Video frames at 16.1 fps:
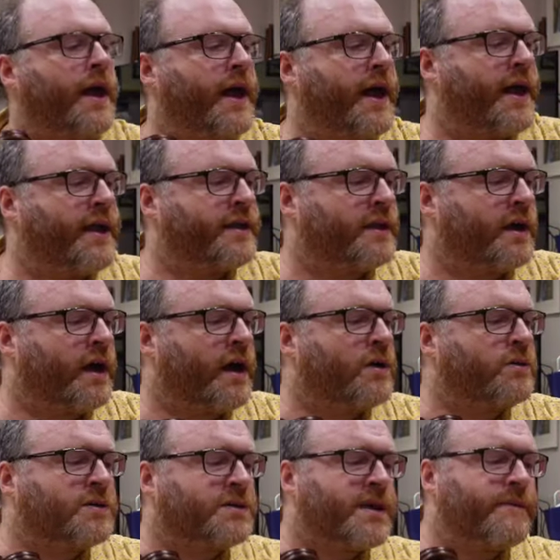And the
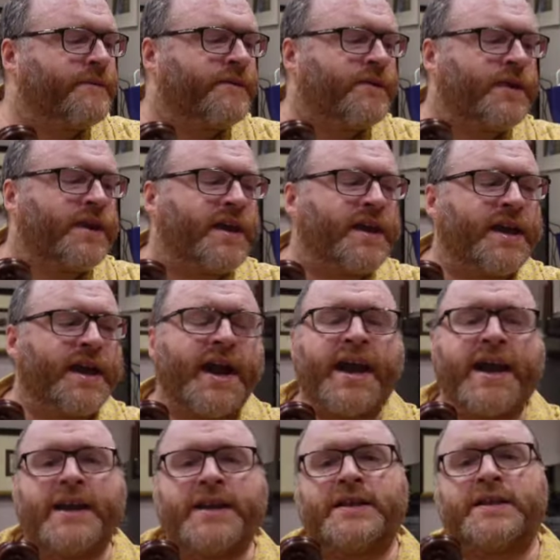whole symphony
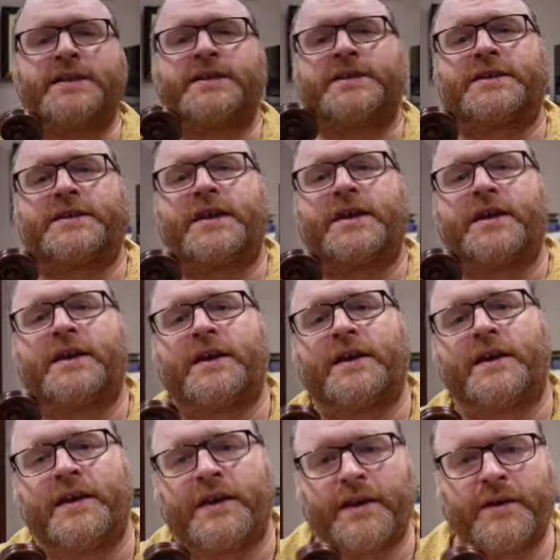ends
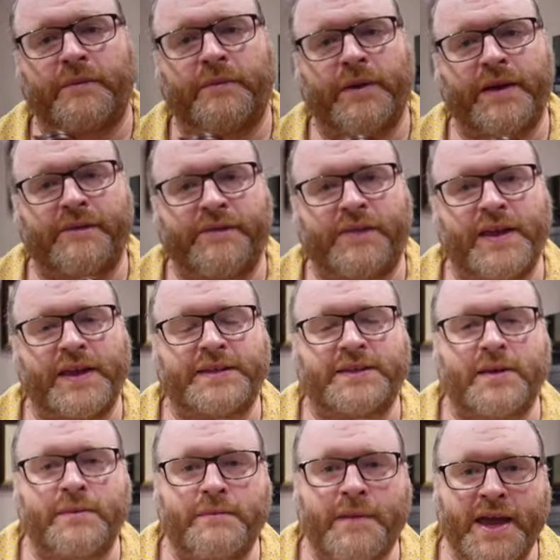with this
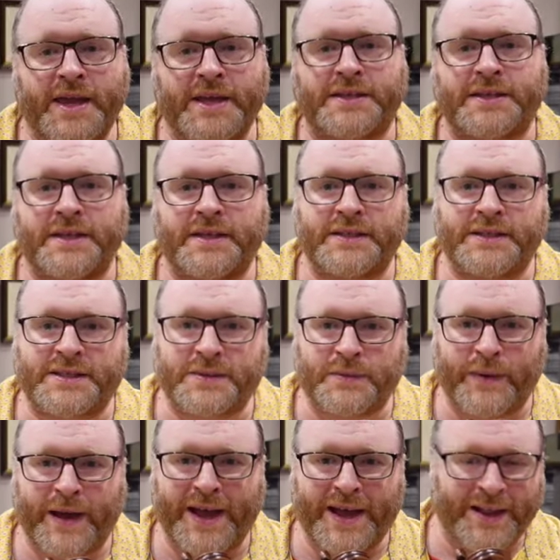amazing
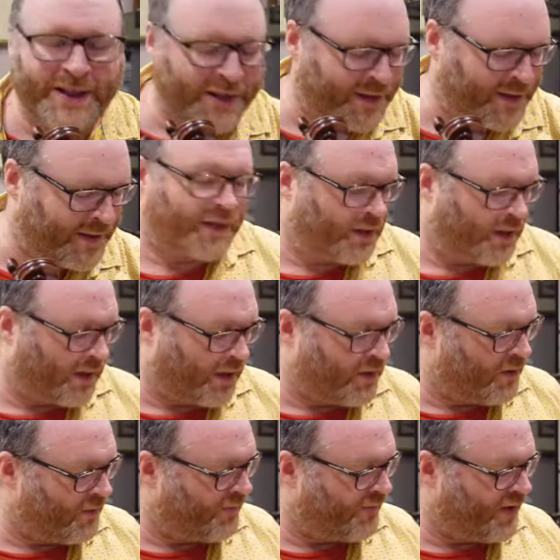swell
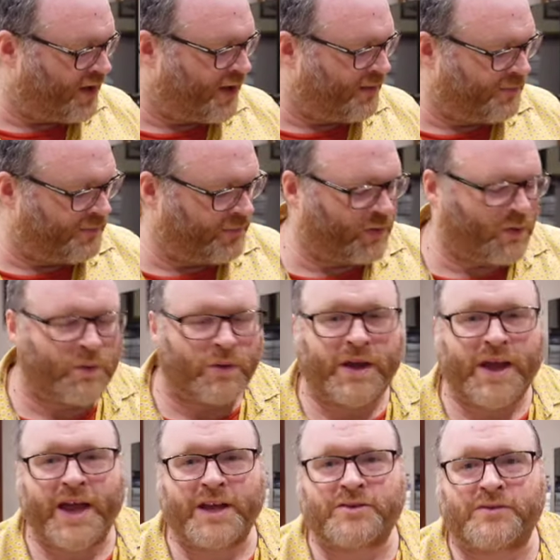of
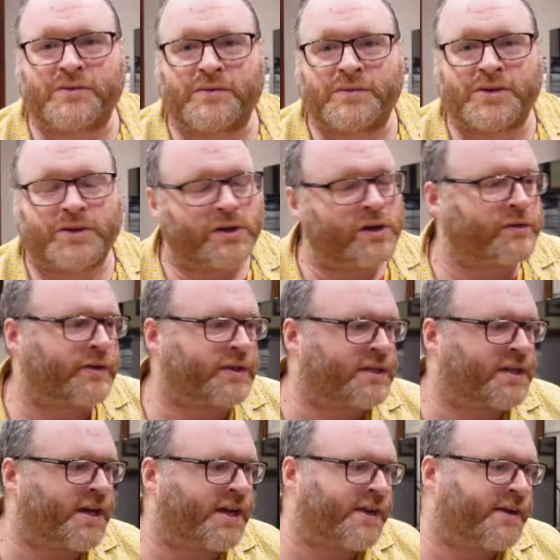orchestral
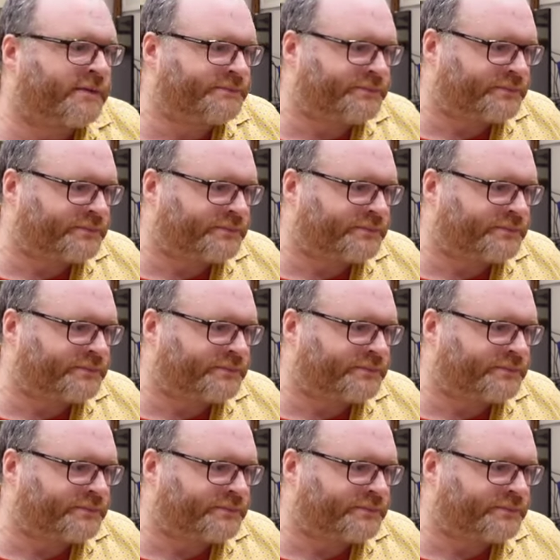sonority,